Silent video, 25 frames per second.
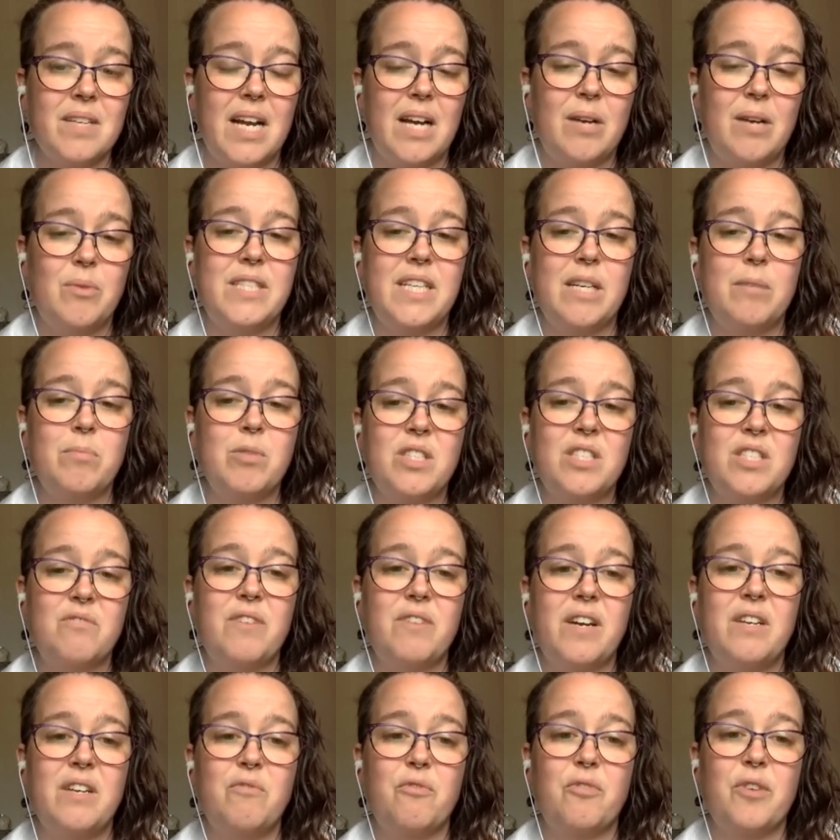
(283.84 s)
I was able to
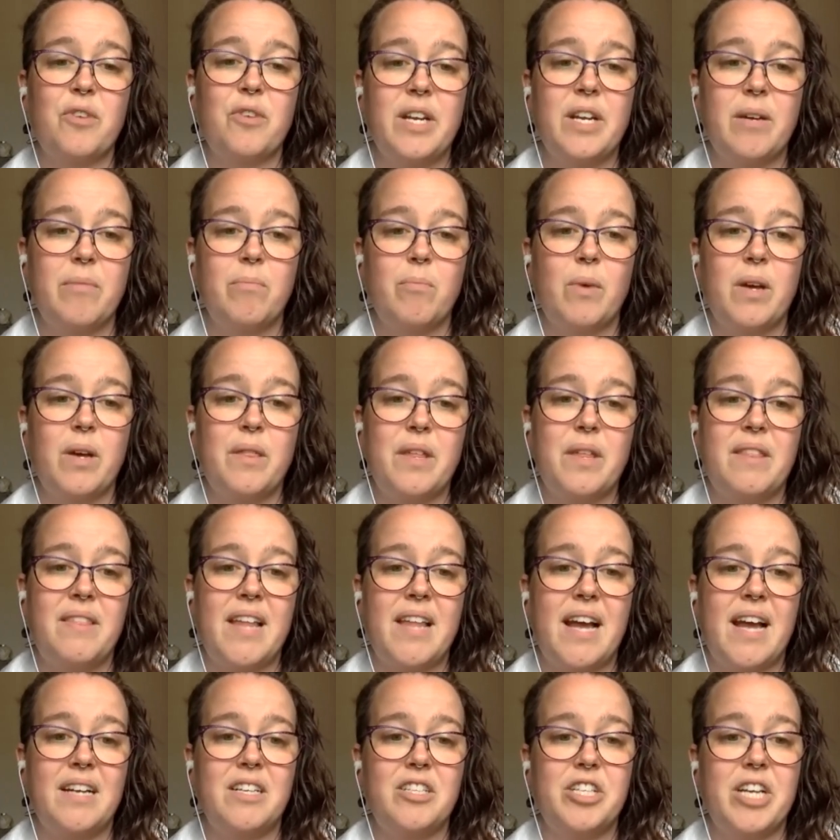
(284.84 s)
find freedom within
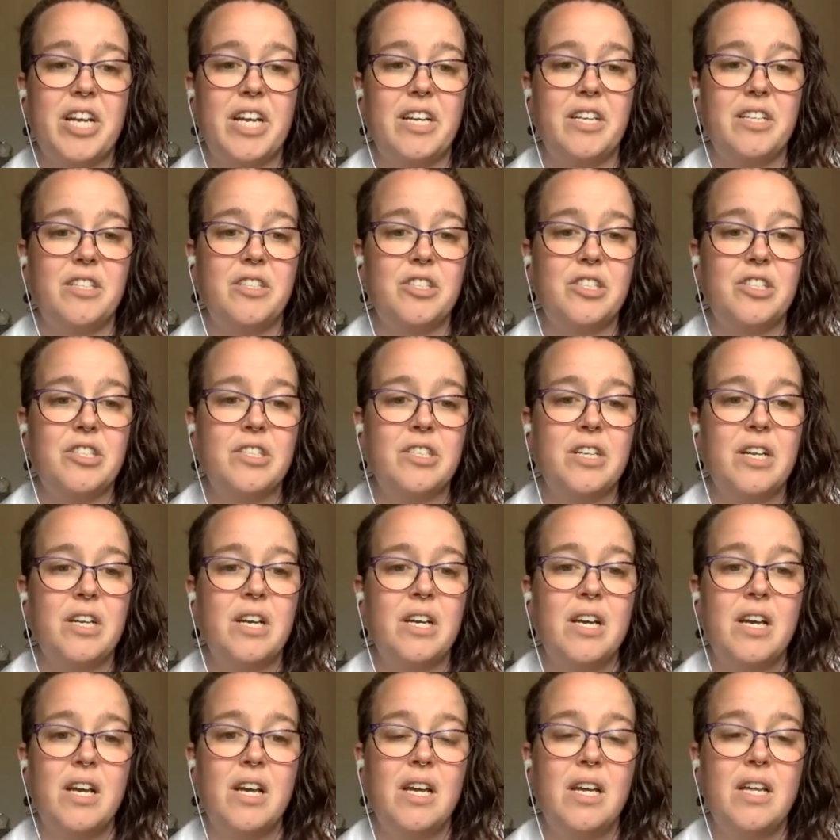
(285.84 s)
that change
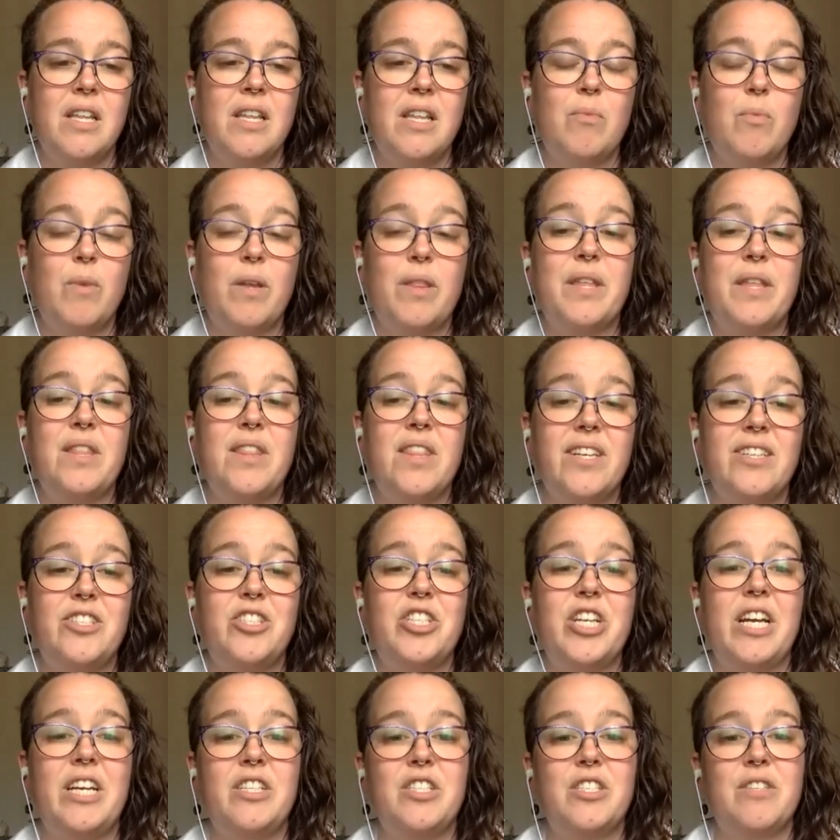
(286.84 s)
within the
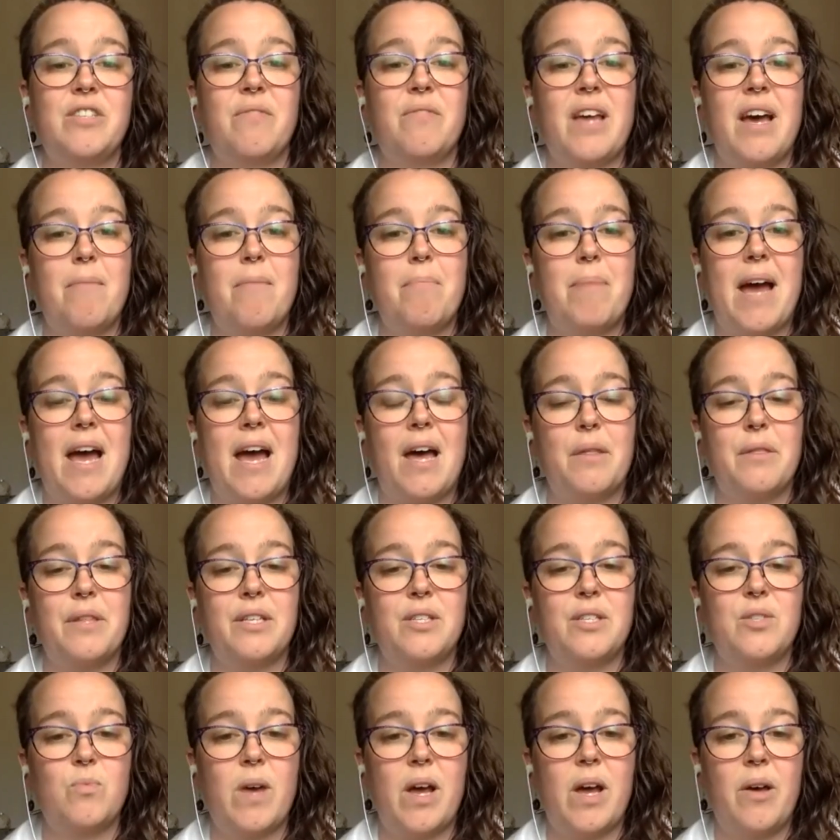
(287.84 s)
change of that path
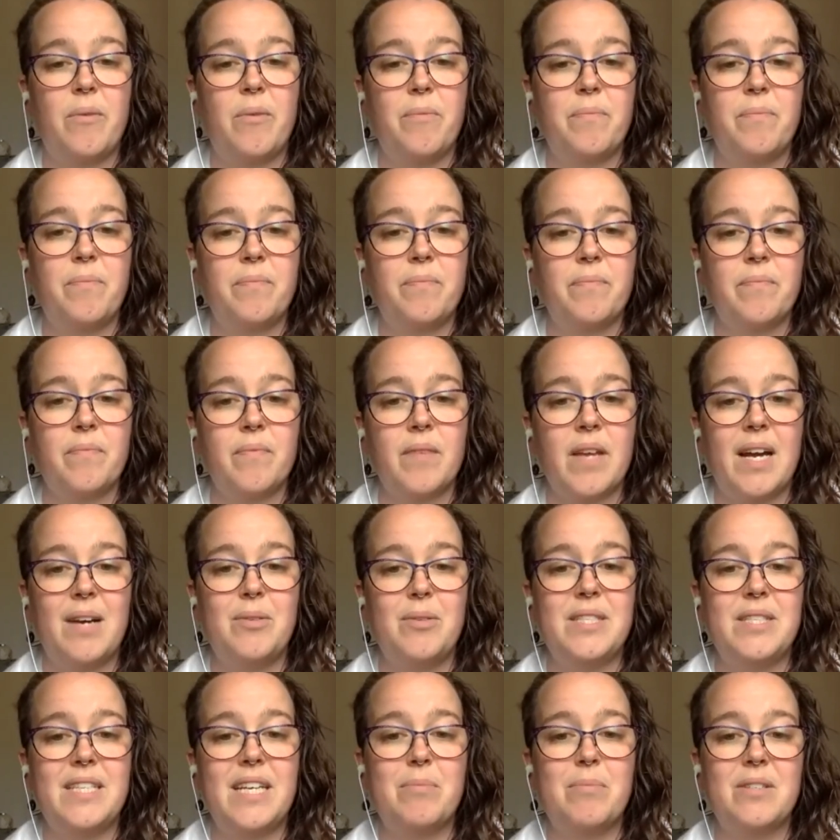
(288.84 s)
as well. I
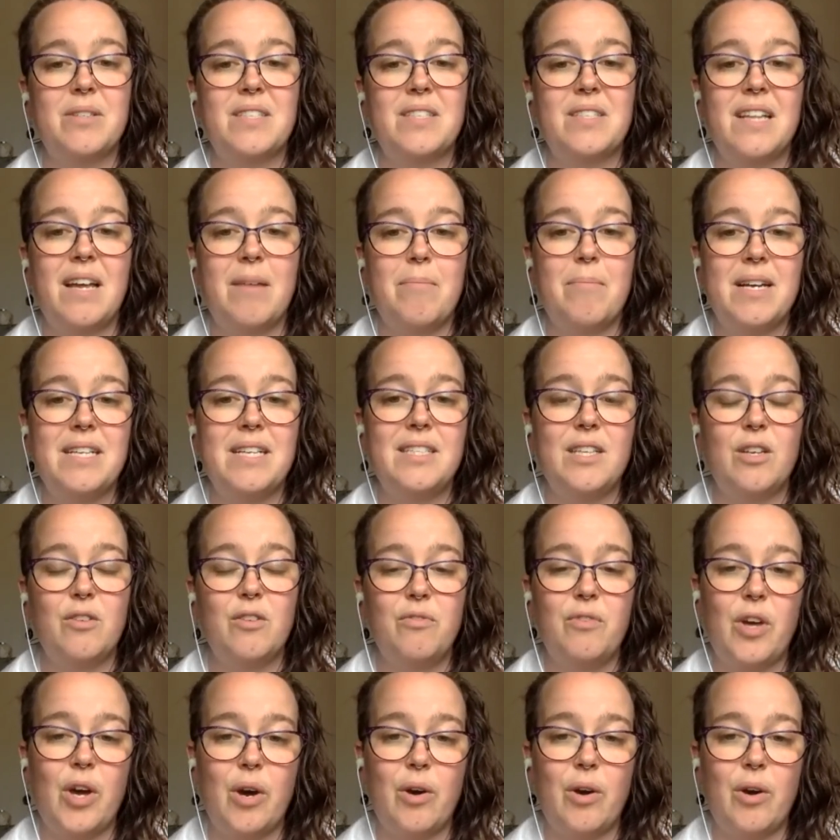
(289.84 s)
was able to let myself